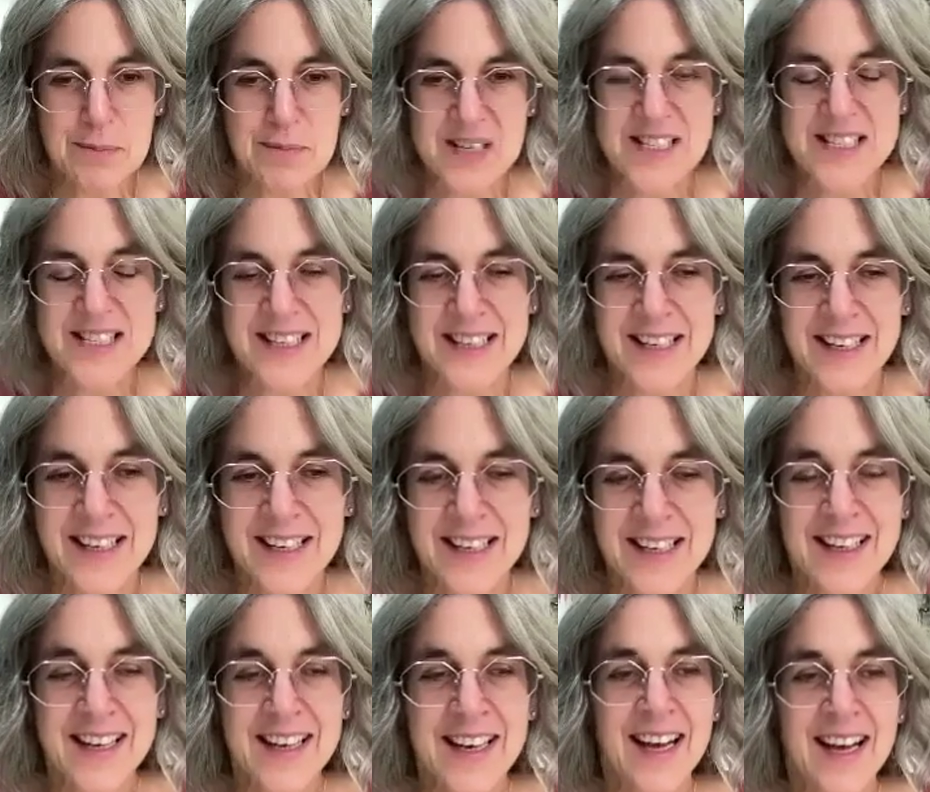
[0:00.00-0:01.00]
busy.
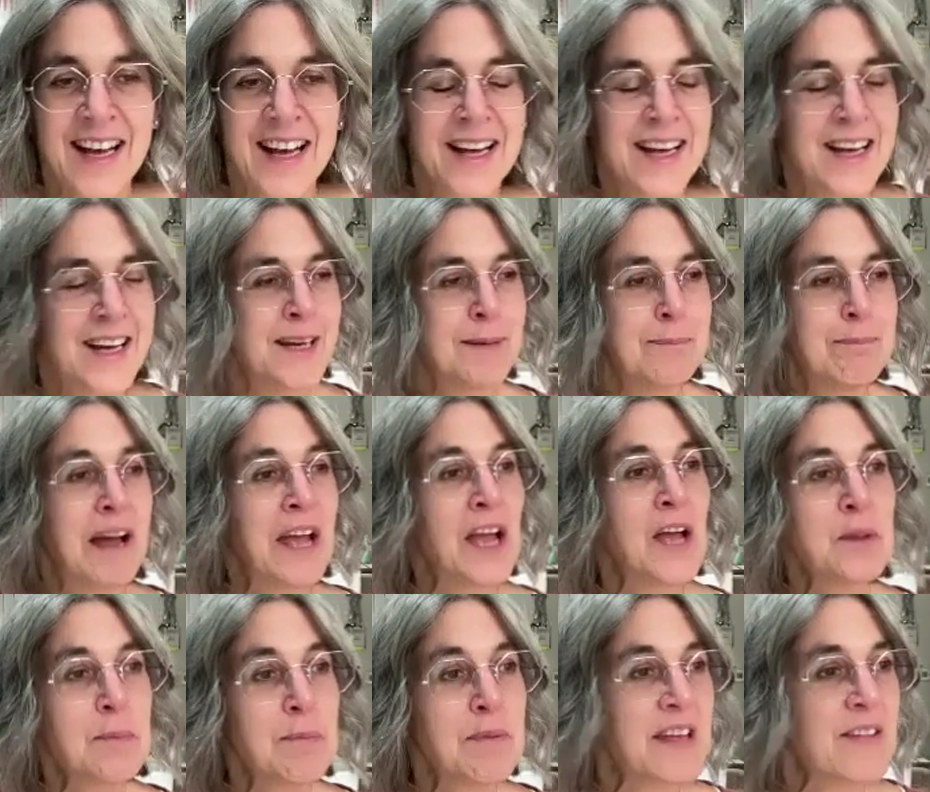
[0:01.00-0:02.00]
My
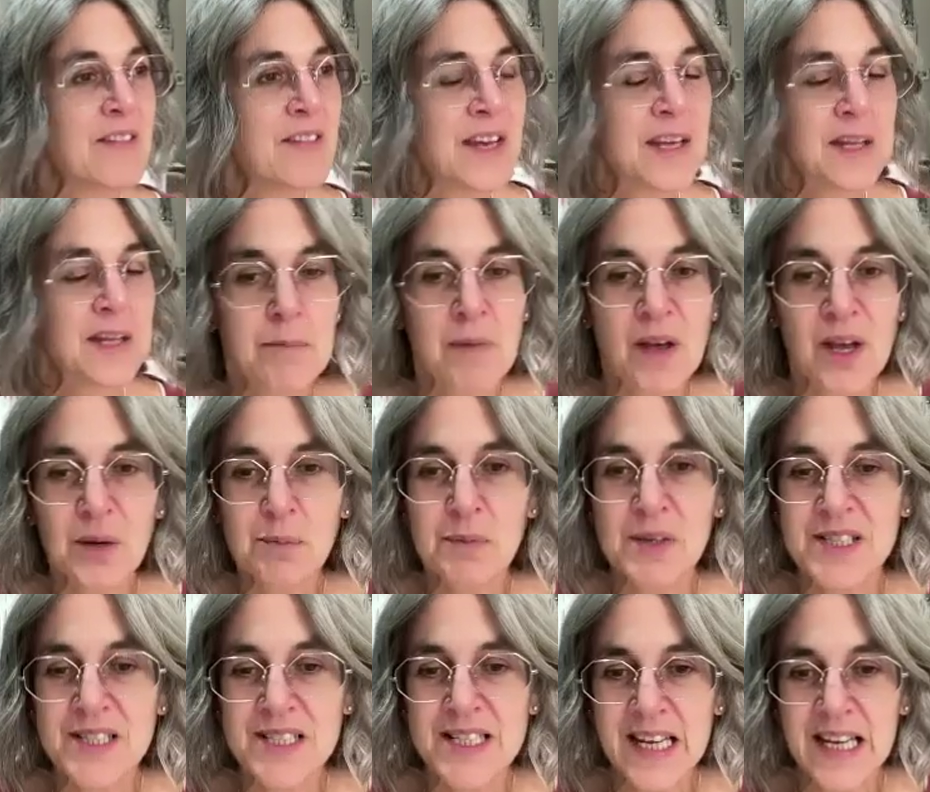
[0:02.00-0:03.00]
other big thing at the
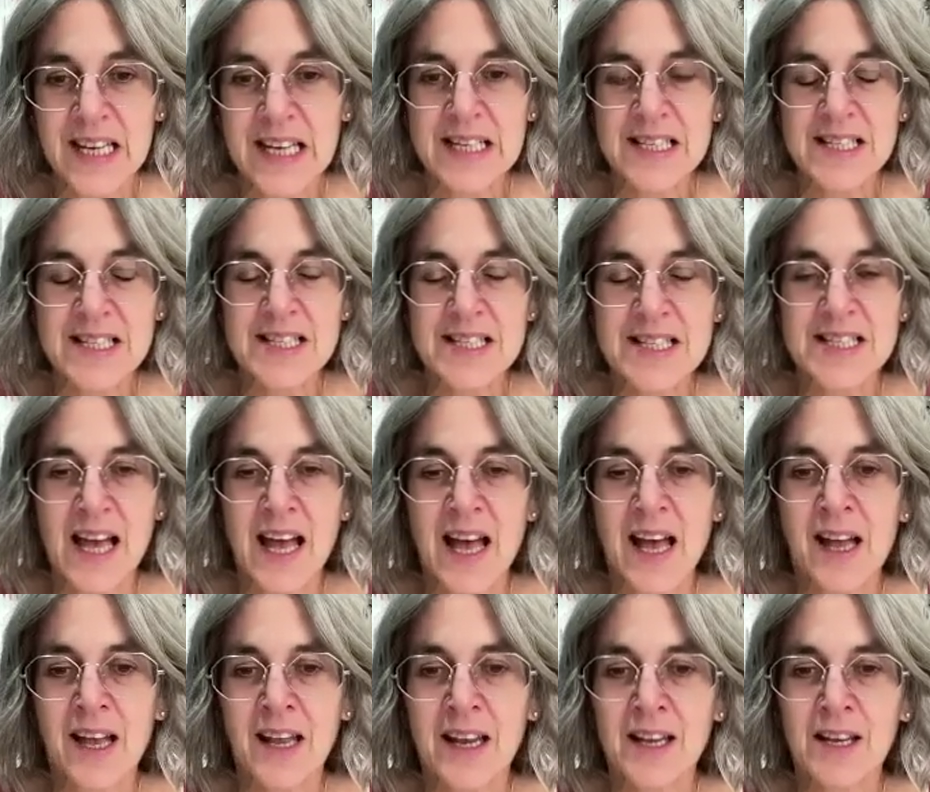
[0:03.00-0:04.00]
moment is
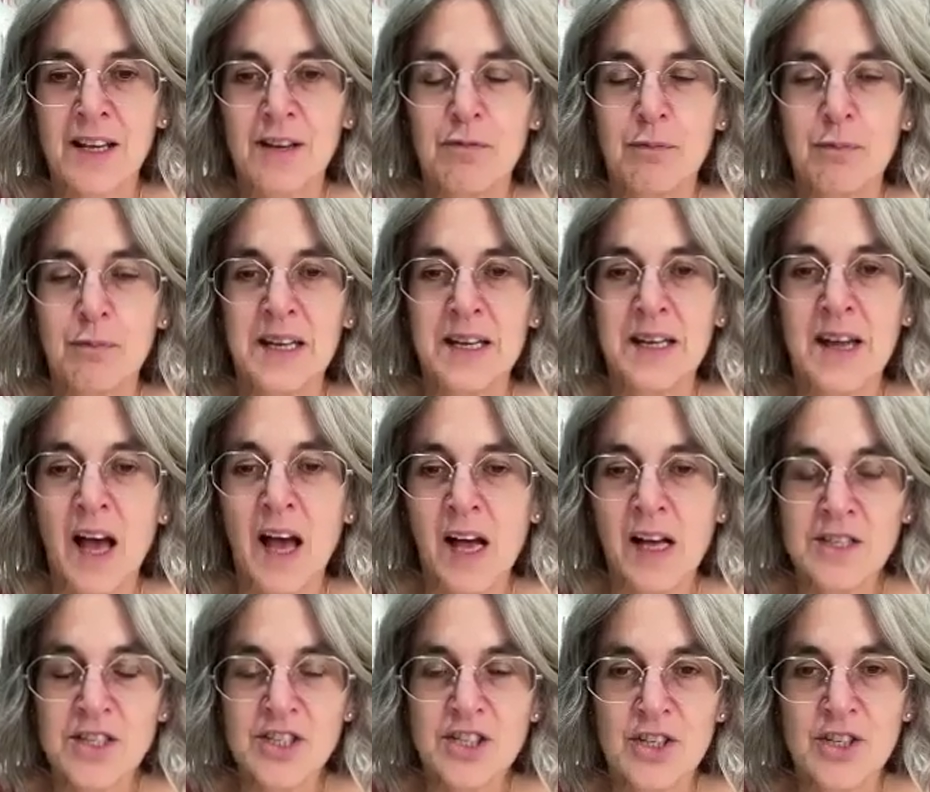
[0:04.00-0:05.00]
I've been
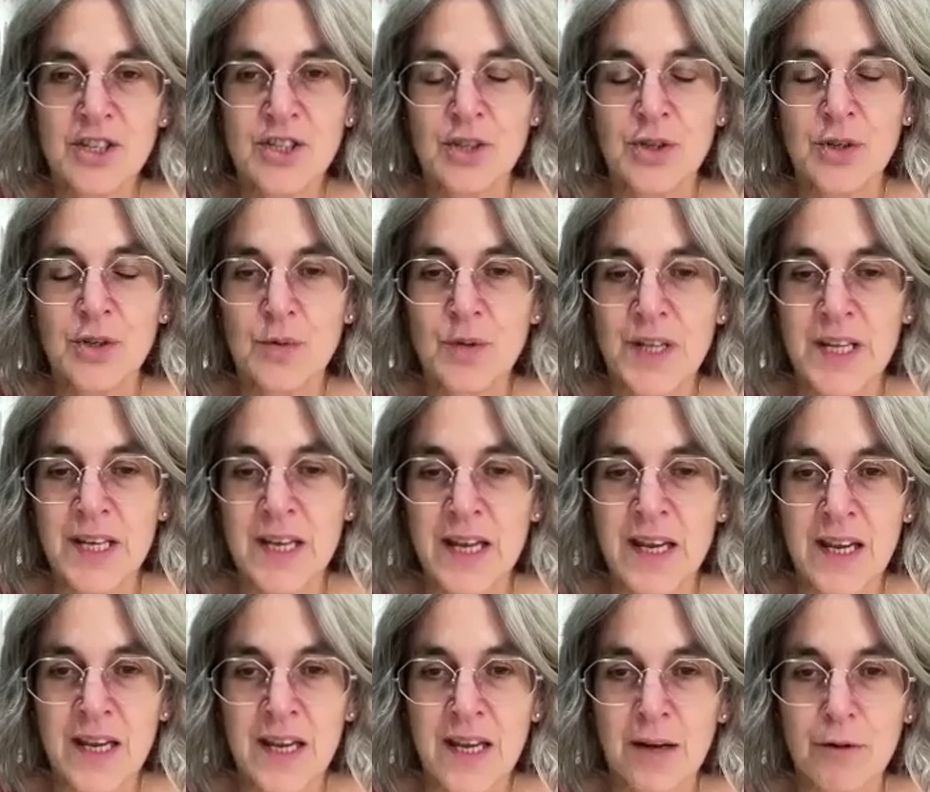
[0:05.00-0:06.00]
asked to do
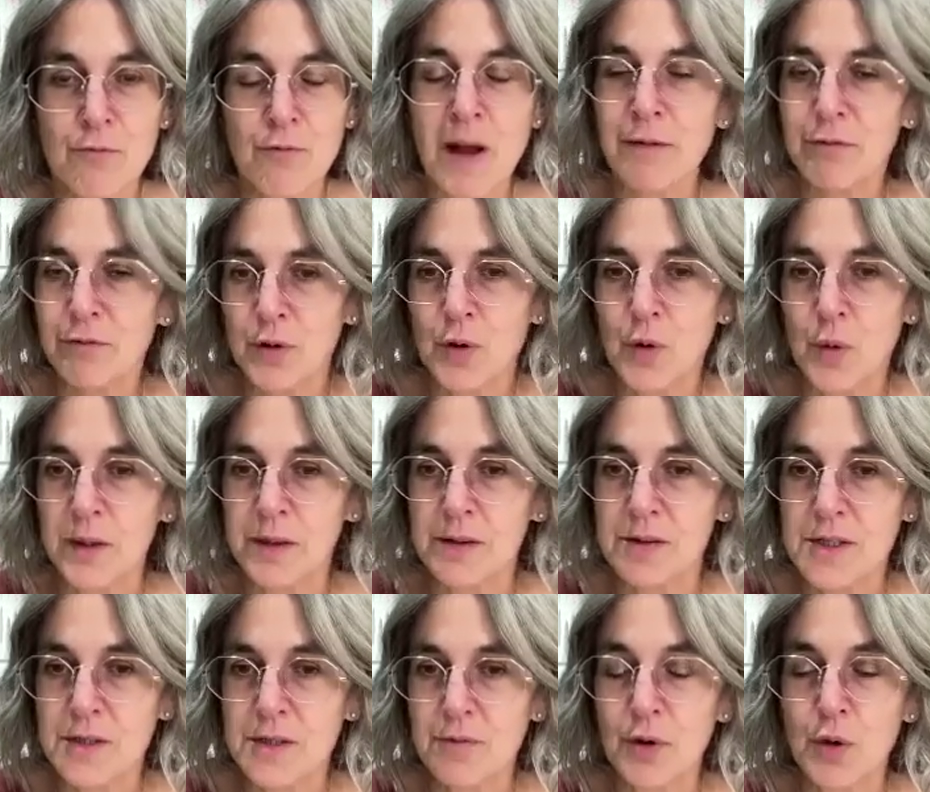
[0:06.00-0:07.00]
the raffle
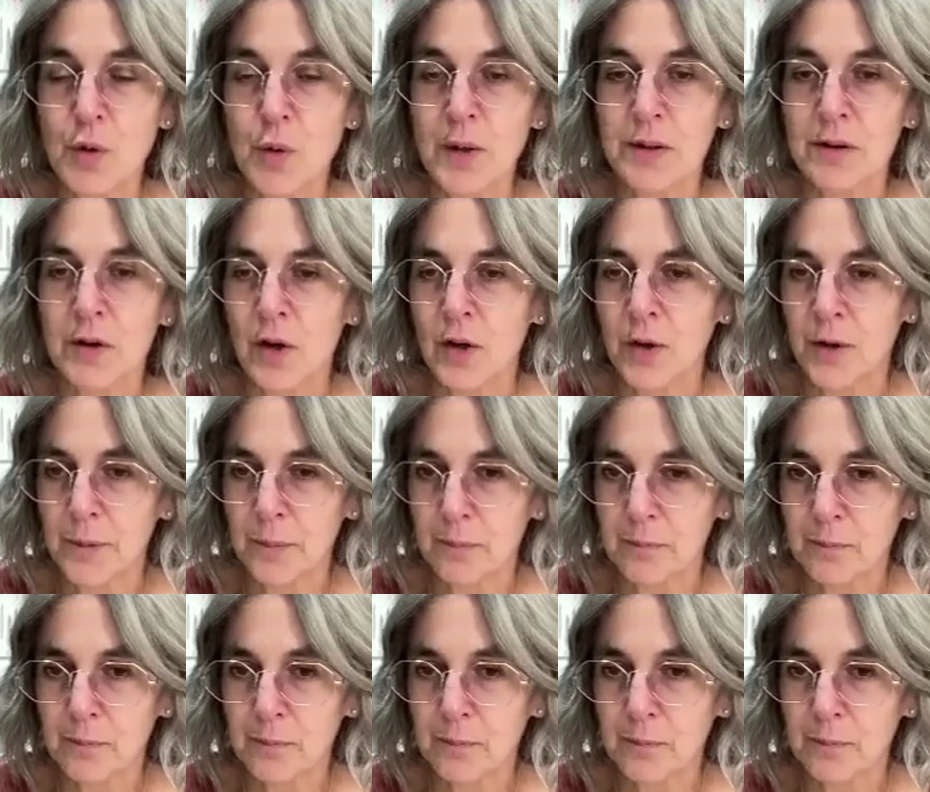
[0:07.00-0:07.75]
quilt for QuiltCon.